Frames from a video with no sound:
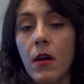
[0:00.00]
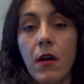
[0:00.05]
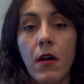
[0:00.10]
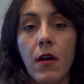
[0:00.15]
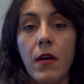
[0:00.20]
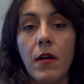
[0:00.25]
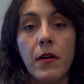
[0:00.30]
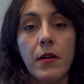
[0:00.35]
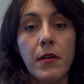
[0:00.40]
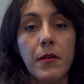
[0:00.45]

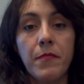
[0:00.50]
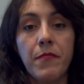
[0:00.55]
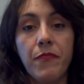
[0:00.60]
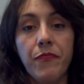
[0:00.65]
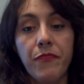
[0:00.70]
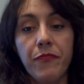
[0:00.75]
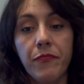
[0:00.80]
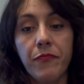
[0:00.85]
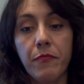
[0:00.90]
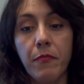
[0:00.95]

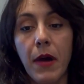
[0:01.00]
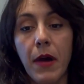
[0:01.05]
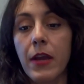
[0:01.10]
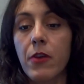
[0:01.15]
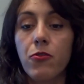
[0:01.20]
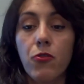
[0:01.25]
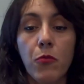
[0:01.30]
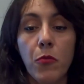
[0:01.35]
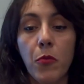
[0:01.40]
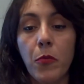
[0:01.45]

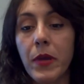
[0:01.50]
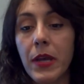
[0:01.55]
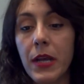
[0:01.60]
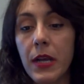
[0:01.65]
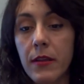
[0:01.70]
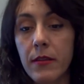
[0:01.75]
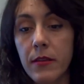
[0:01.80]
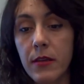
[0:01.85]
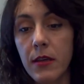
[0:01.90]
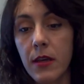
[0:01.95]

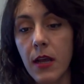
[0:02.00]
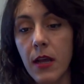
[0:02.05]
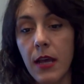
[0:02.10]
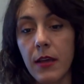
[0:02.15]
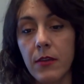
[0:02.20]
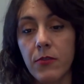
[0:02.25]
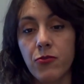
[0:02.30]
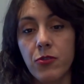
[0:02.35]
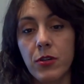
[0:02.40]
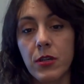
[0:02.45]
micro-mobility,
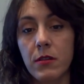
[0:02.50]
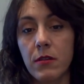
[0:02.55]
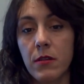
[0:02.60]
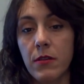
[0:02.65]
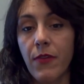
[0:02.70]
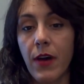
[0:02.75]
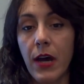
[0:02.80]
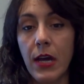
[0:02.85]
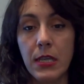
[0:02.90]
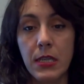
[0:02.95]
electric
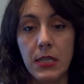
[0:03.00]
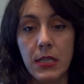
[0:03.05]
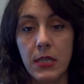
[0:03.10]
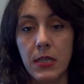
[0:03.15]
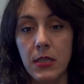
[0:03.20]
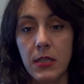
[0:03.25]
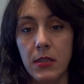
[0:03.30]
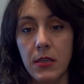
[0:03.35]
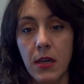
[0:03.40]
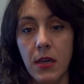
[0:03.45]

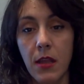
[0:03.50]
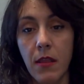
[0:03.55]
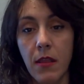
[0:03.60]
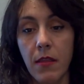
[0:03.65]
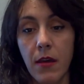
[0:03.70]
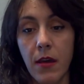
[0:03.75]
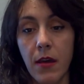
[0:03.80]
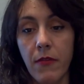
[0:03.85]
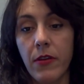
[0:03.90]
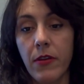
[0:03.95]
devices,
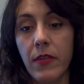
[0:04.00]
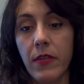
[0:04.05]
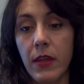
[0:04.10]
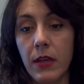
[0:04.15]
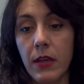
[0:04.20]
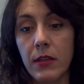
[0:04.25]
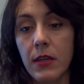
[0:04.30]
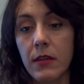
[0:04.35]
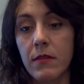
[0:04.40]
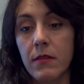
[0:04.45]
and
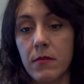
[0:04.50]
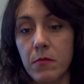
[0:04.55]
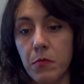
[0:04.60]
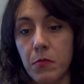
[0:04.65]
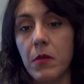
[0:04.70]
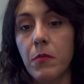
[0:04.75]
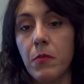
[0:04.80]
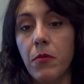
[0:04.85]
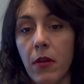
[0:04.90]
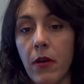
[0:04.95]
everything that
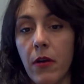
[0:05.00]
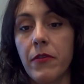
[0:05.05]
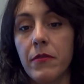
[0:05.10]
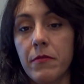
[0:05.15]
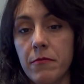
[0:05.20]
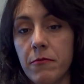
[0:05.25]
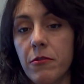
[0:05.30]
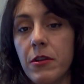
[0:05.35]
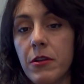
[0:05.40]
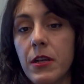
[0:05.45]
people
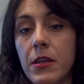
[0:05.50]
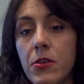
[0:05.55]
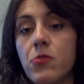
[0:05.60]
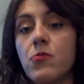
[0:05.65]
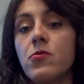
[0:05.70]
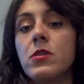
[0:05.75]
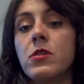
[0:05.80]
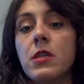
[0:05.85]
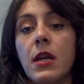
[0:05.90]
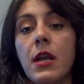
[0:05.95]
are really
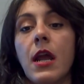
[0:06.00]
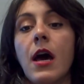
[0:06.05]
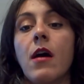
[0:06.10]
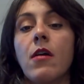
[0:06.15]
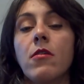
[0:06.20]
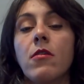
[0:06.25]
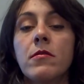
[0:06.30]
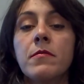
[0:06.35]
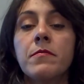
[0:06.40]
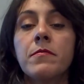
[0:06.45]
using
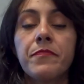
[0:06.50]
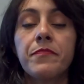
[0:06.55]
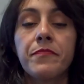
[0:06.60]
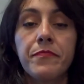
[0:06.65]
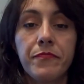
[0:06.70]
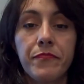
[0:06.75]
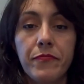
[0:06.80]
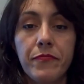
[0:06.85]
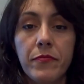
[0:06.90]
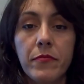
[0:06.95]
now.
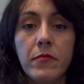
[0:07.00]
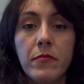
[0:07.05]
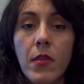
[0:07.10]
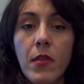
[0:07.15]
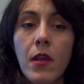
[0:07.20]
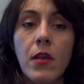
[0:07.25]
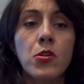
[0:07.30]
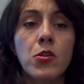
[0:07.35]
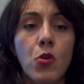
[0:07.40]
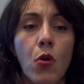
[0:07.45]

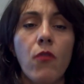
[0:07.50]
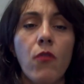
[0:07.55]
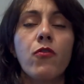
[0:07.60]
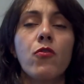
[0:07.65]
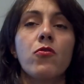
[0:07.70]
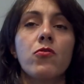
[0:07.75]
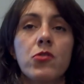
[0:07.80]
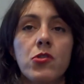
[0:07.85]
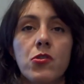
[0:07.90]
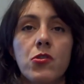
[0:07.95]
So, of
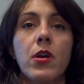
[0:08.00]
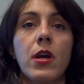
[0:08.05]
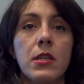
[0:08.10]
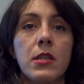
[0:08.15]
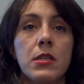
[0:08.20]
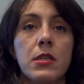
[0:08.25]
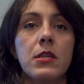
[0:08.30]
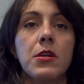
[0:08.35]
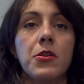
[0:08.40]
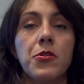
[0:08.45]
course, you
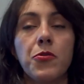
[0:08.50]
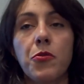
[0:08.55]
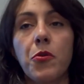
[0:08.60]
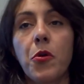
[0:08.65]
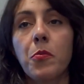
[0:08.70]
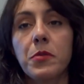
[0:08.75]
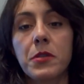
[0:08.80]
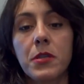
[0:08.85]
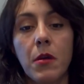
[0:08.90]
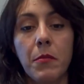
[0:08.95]
can see in
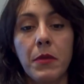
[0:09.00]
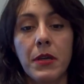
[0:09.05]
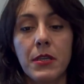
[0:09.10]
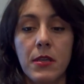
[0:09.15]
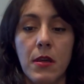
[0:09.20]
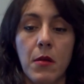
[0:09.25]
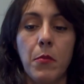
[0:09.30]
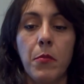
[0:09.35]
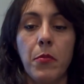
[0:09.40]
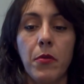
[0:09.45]
Europe some
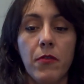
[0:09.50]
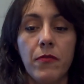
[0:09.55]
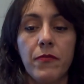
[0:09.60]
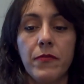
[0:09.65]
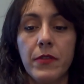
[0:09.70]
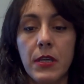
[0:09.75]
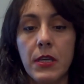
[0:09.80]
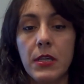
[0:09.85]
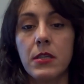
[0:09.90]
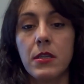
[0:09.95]
example
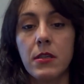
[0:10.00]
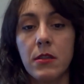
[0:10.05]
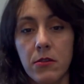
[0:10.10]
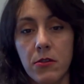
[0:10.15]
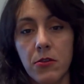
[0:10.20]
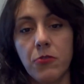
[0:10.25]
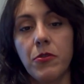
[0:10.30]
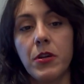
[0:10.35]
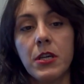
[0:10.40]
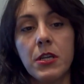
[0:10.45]
of this
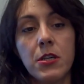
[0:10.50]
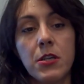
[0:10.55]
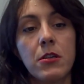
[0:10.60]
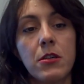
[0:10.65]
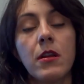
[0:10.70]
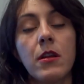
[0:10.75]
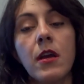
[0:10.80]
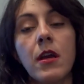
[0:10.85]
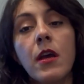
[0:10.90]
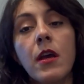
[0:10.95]

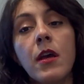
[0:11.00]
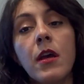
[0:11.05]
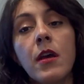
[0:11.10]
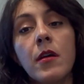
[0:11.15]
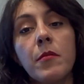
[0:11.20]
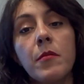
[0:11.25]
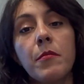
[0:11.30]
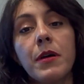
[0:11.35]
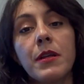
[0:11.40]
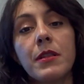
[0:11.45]
integration,
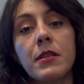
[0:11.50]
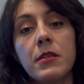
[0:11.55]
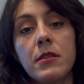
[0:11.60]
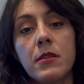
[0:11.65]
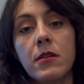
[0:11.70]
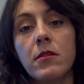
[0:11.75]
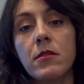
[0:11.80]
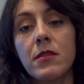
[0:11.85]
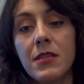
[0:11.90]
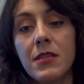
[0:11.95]
but it's not